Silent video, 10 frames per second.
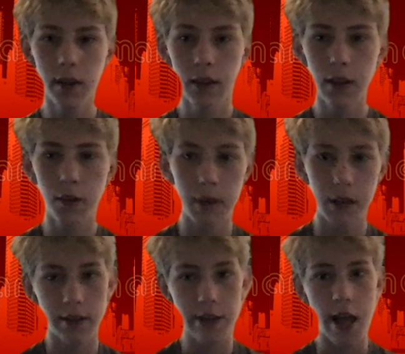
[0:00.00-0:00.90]
This
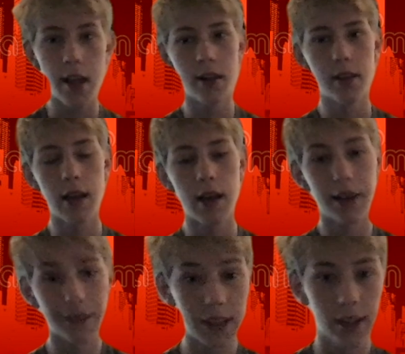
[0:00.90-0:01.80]
means that they
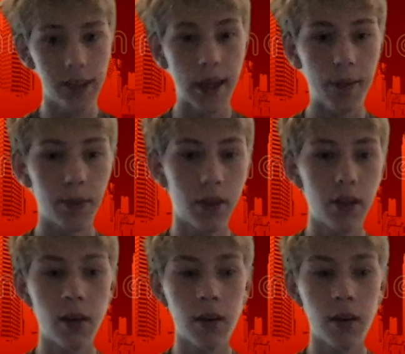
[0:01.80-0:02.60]
need to come to